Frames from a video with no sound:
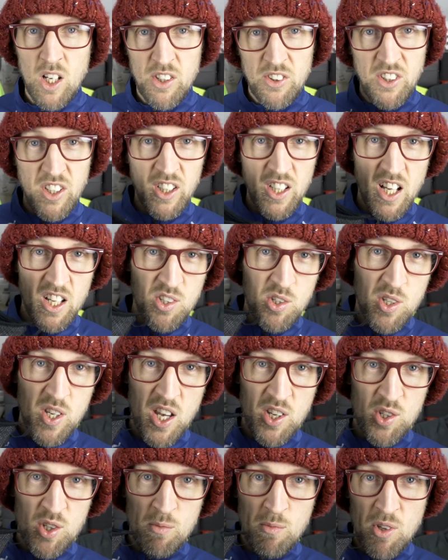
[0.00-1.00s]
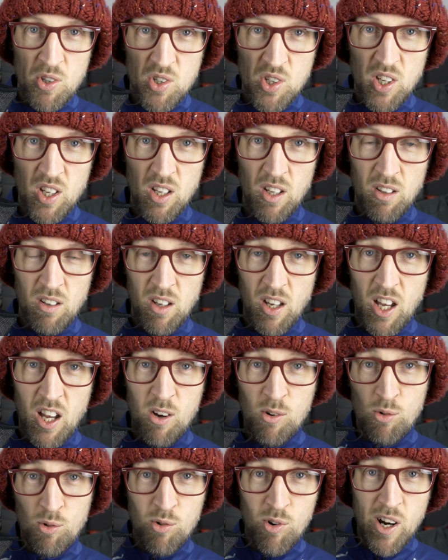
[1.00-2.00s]
I think that's testament to
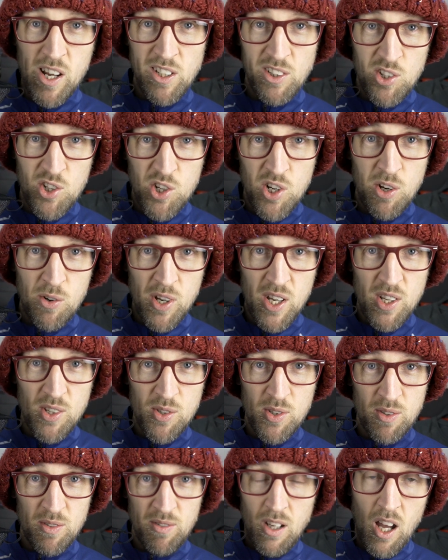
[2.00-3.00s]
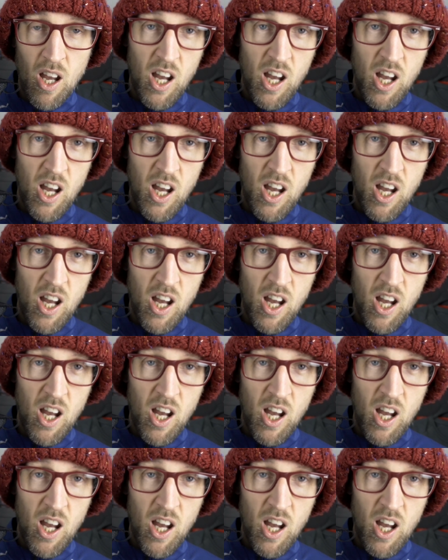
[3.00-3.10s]
how great the shoe is